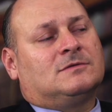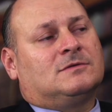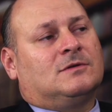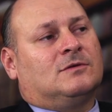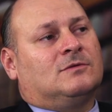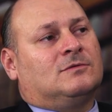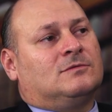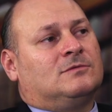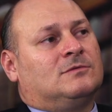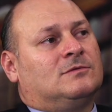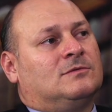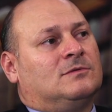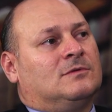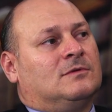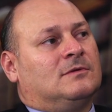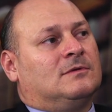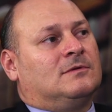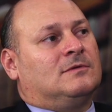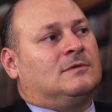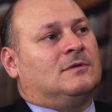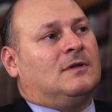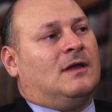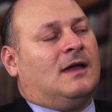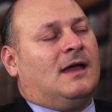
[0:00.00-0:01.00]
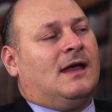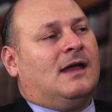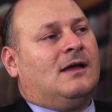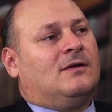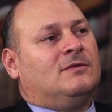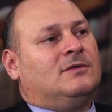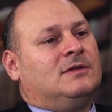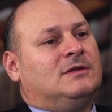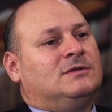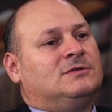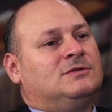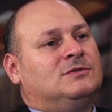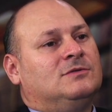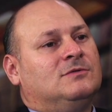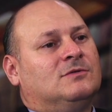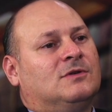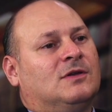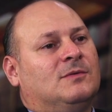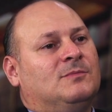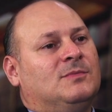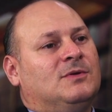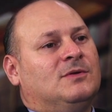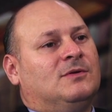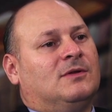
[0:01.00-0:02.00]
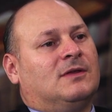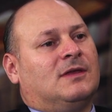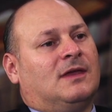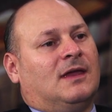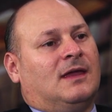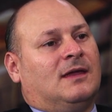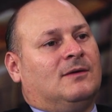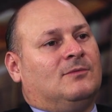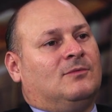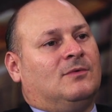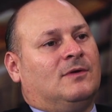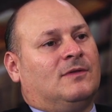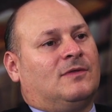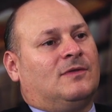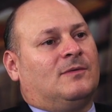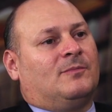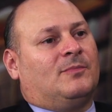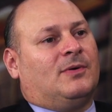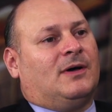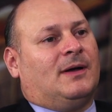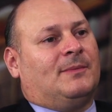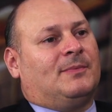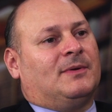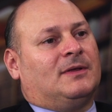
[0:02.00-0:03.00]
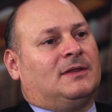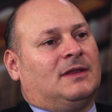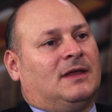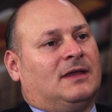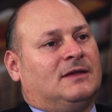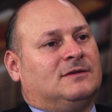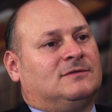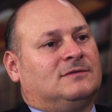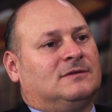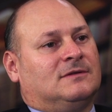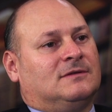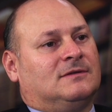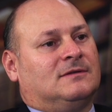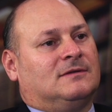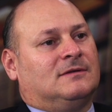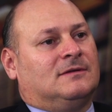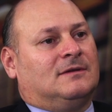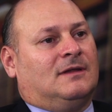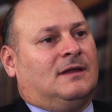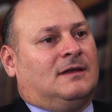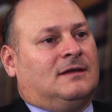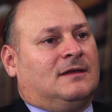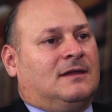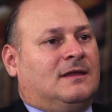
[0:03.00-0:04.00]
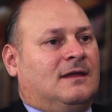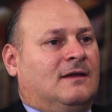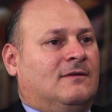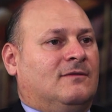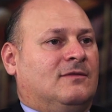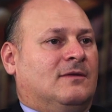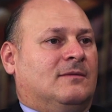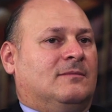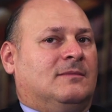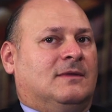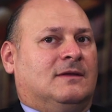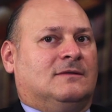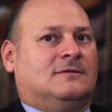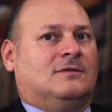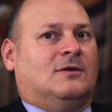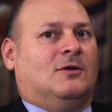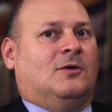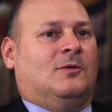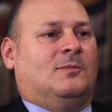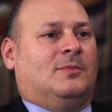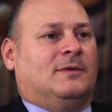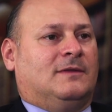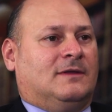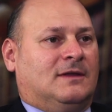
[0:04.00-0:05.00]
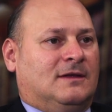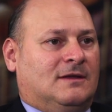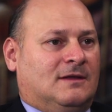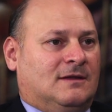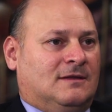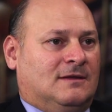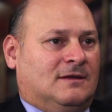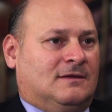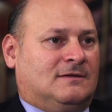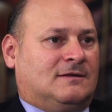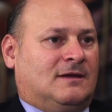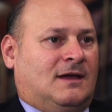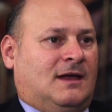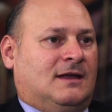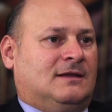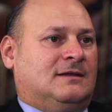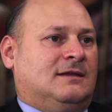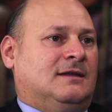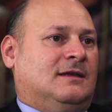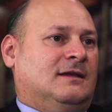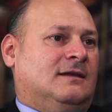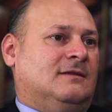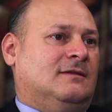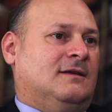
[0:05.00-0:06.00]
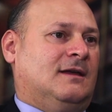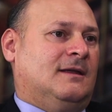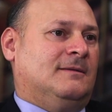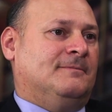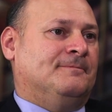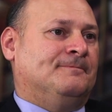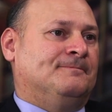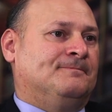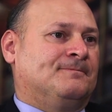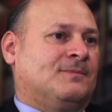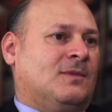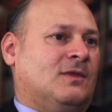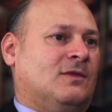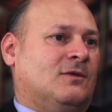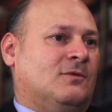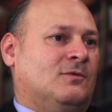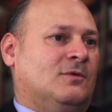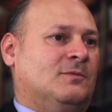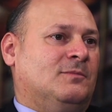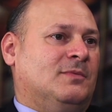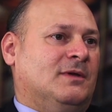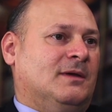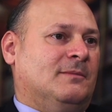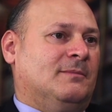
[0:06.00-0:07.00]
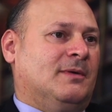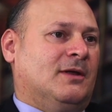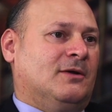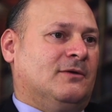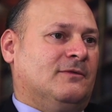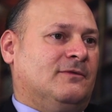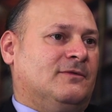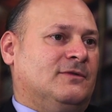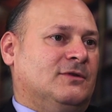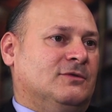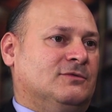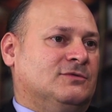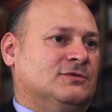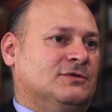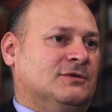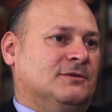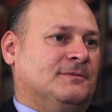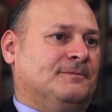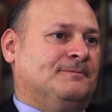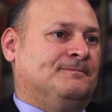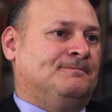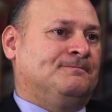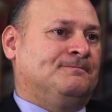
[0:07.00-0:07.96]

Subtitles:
So how did you communicate with the population and give them this hope and this idea that there would be a better future?